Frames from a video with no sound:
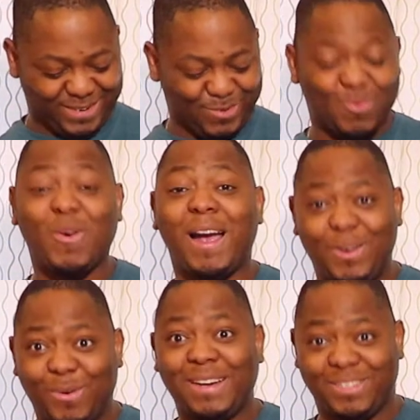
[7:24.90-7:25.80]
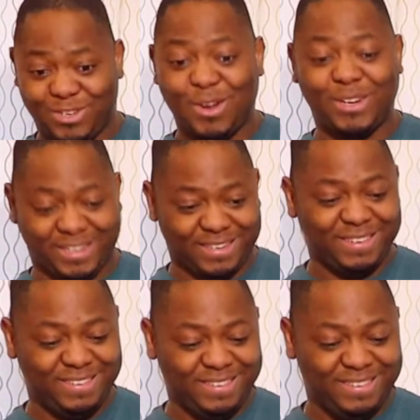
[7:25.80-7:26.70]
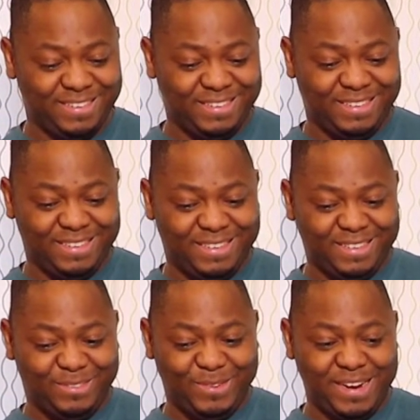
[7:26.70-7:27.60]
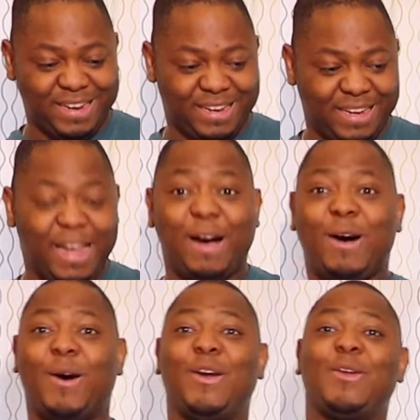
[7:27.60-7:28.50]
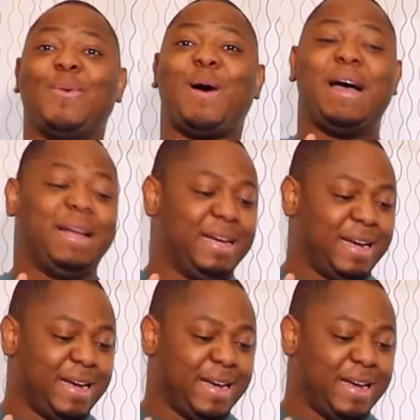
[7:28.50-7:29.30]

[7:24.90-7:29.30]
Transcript: Where do I start? Really? You know what?